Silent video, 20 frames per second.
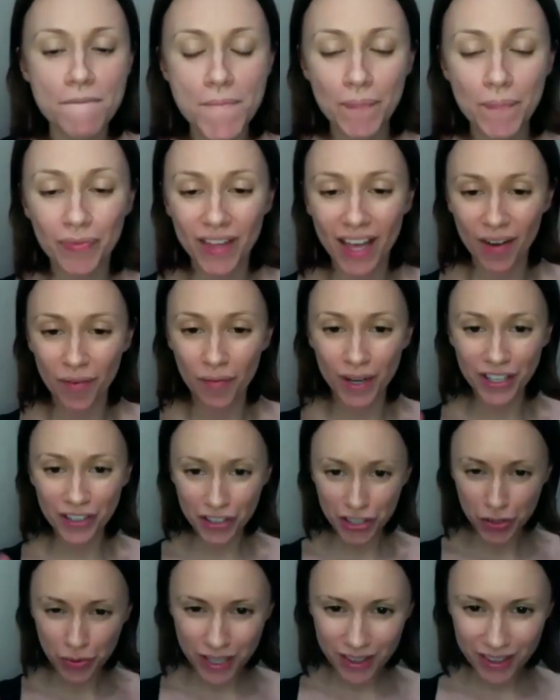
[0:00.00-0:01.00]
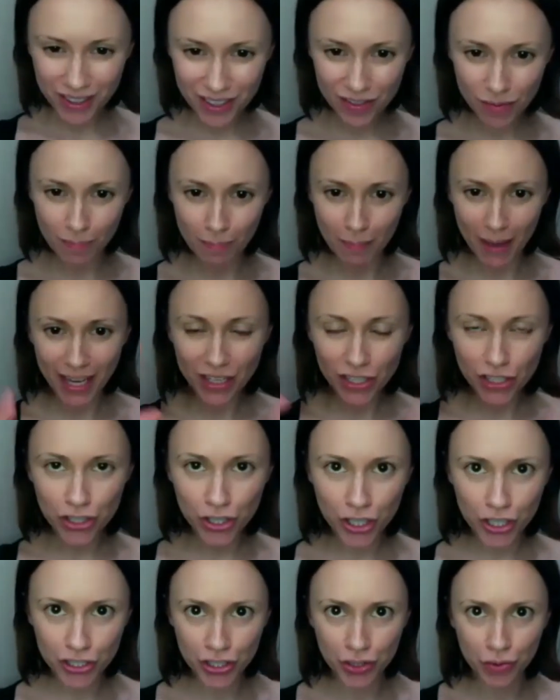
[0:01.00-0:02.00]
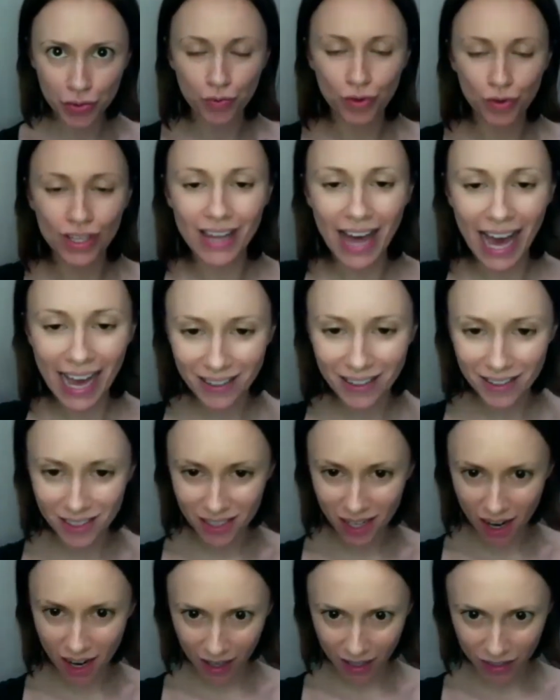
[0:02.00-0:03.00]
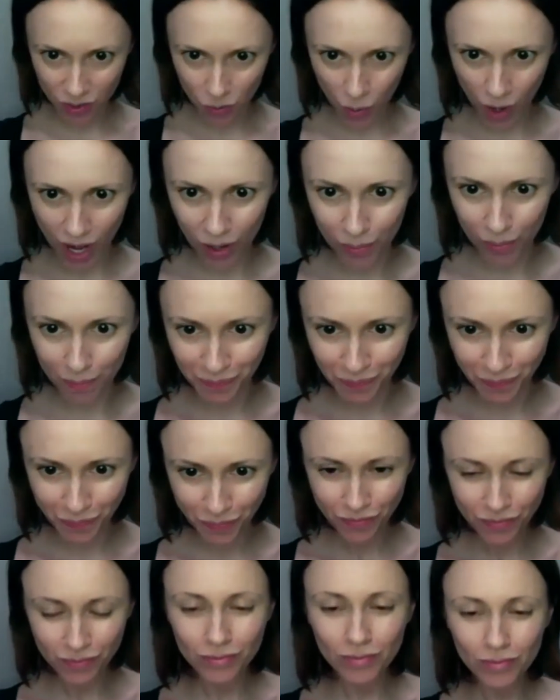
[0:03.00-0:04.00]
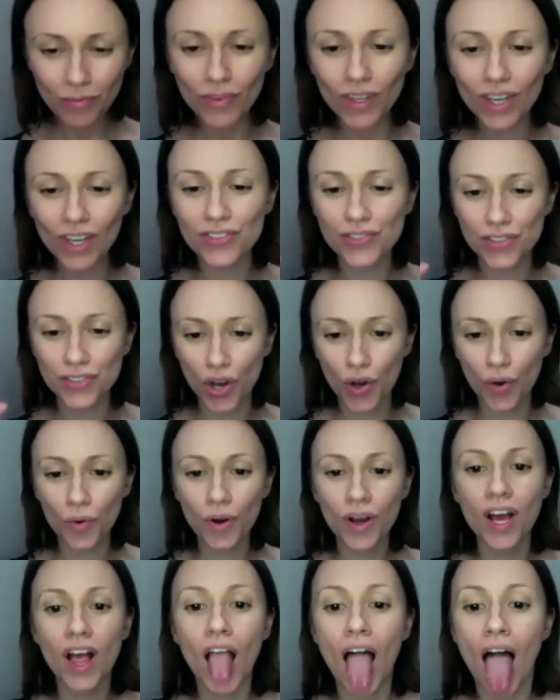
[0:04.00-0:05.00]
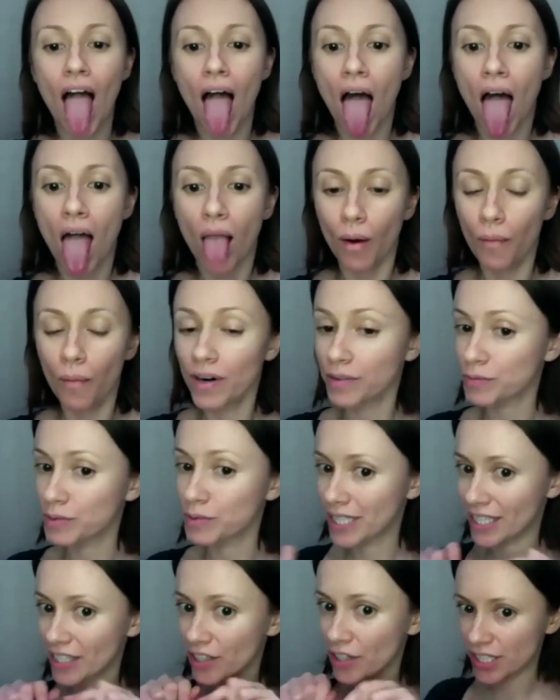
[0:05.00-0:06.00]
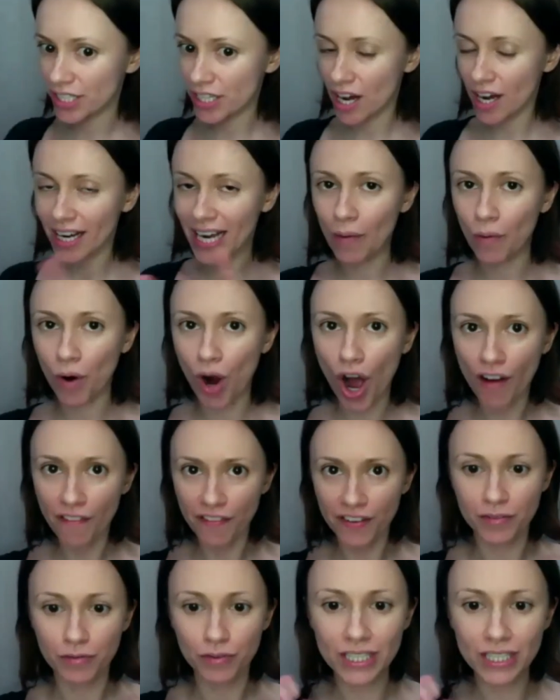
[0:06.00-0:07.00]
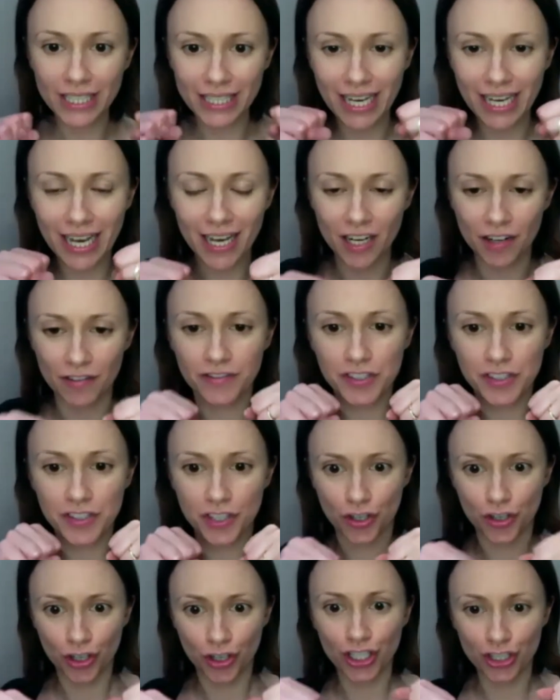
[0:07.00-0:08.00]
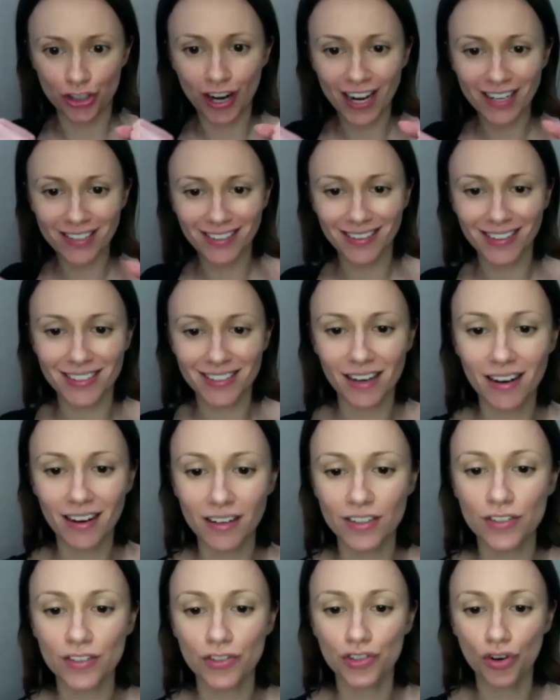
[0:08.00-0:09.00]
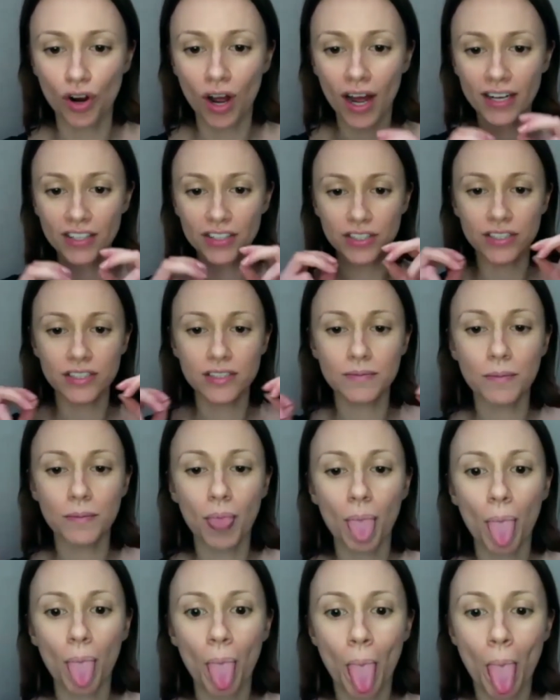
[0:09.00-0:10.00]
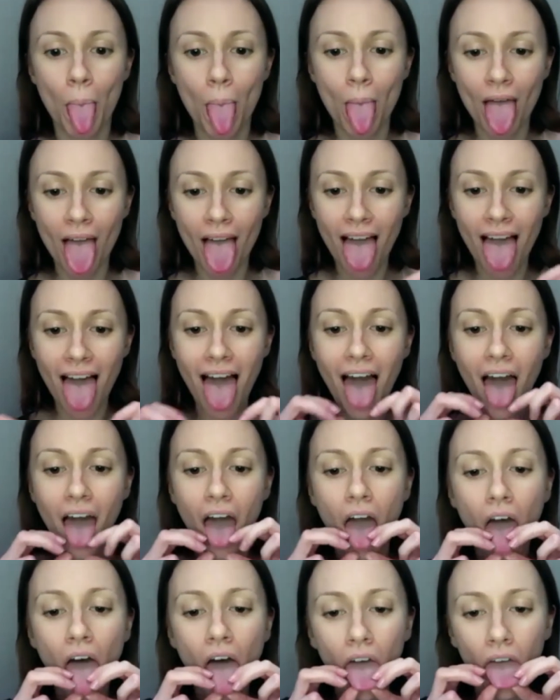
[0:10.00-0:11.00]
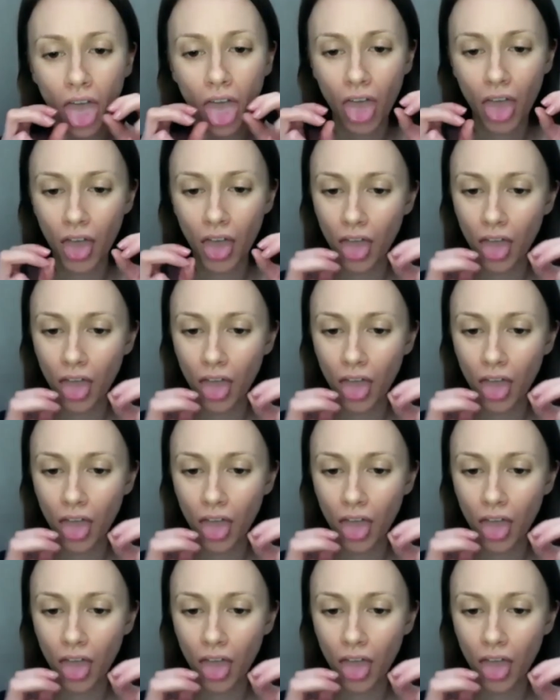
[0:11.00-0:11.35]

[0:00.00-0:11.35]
And when you're doing this, make sure to relax the tongue as well. So when we're sticking our tongue out, we're often really kind of contracting the tongue. So try just really